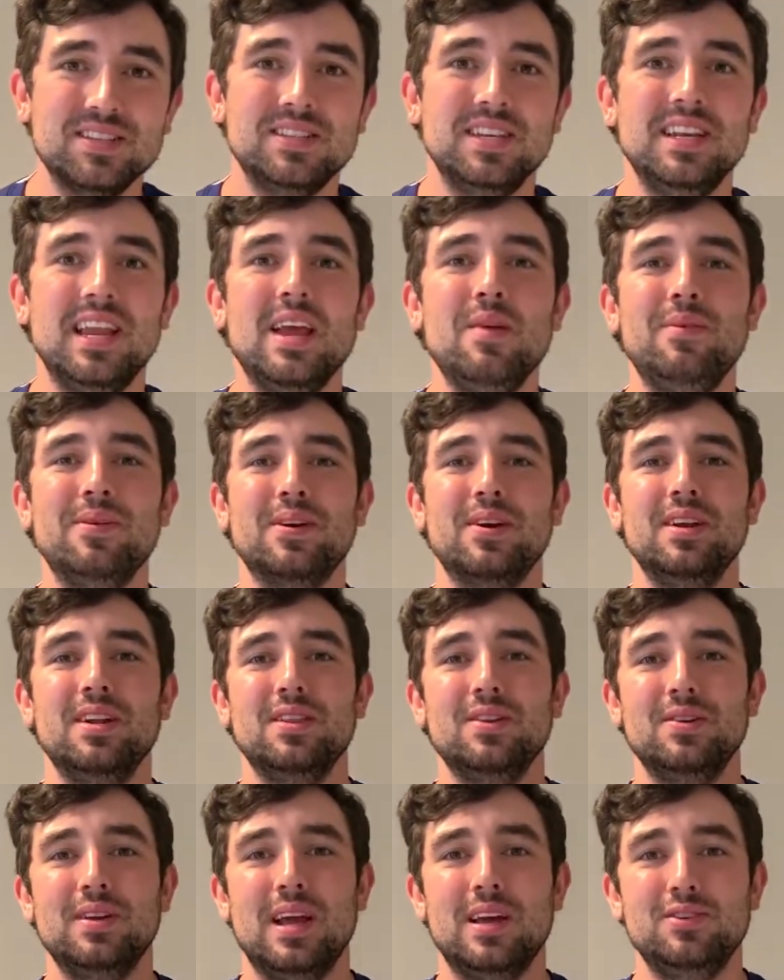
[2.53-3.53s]
Today we're going to
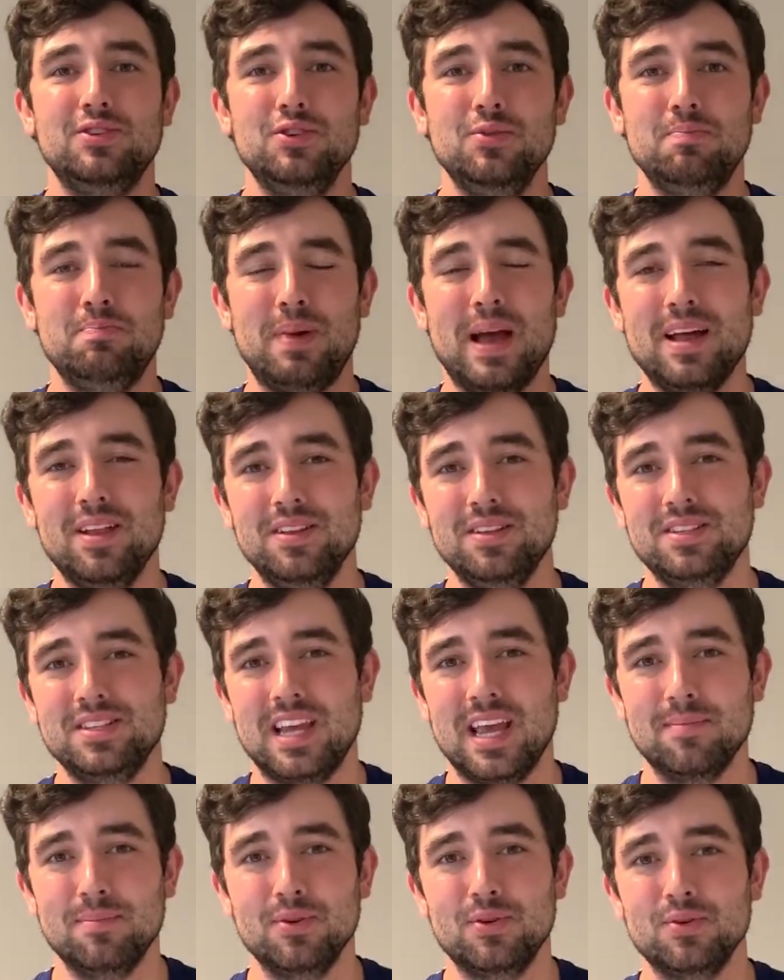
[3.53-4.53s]
learn how to balance
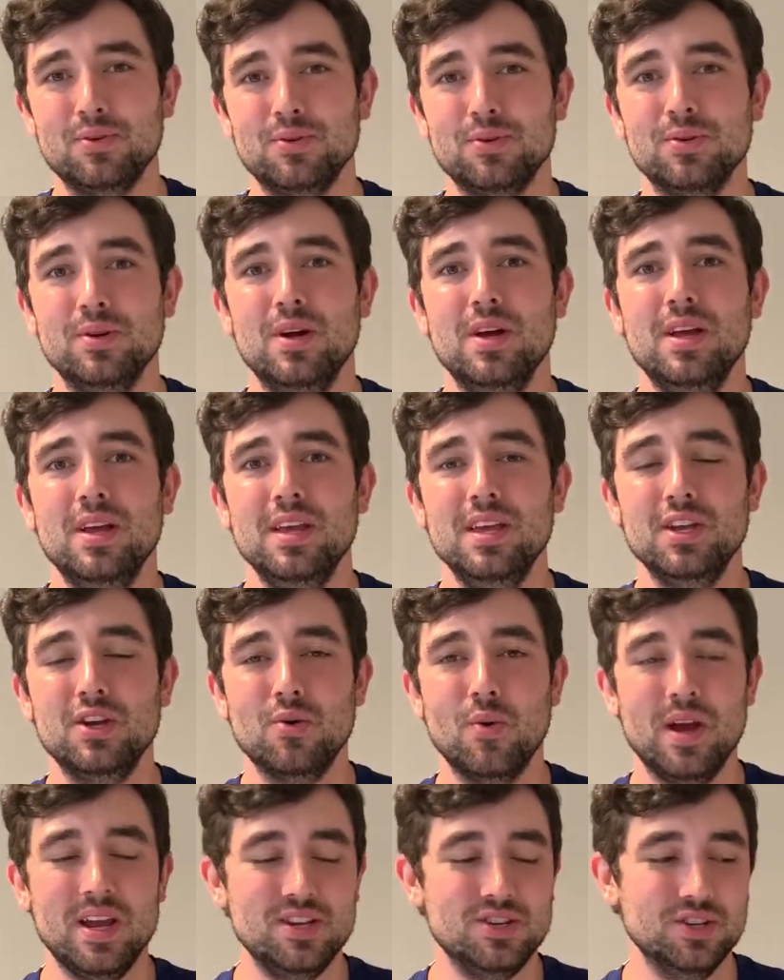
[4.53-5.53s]
chemical
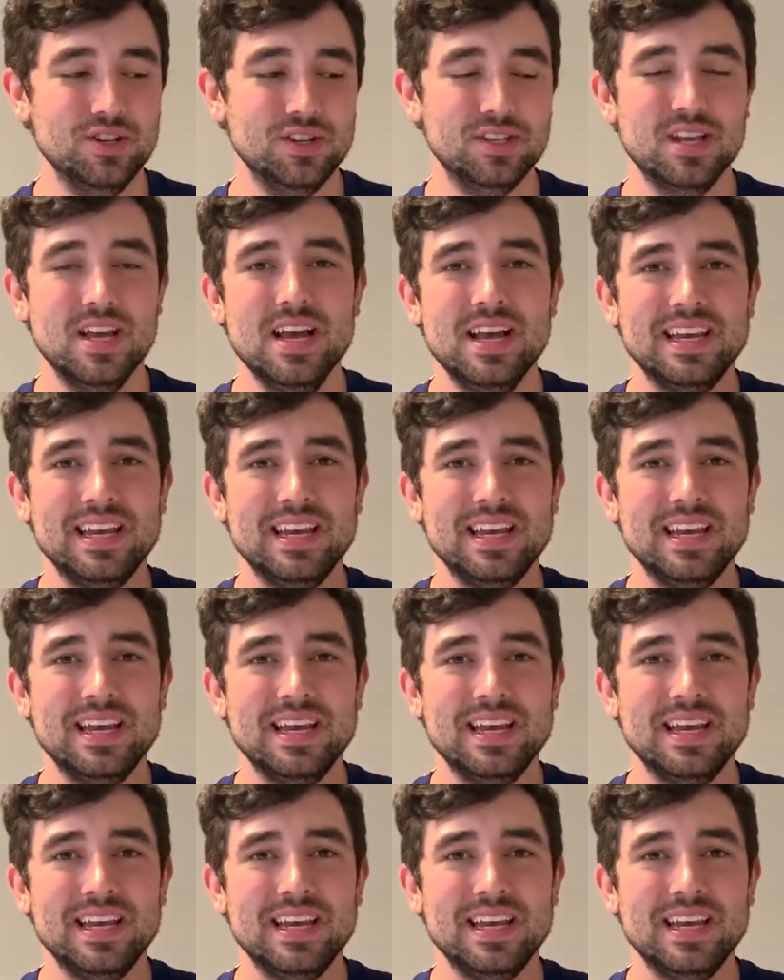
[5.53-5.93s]
equations.